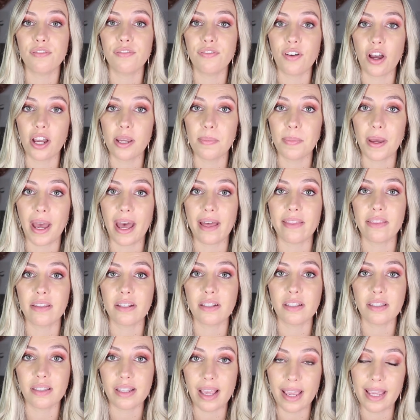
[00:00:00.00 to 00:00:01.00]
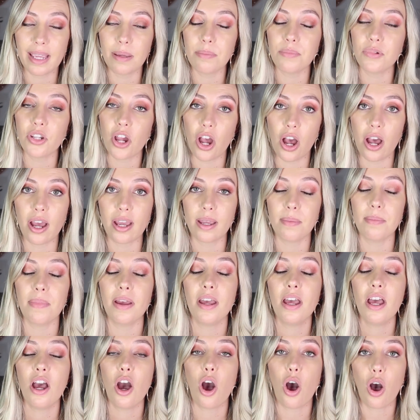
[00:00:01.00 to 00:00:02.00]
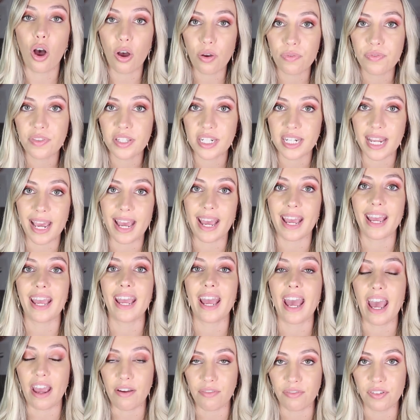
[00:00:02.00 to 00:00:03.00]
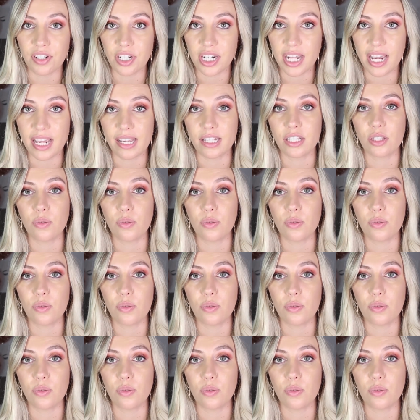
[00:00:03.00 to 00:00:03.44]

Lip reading: fibre at the same time of the day every day.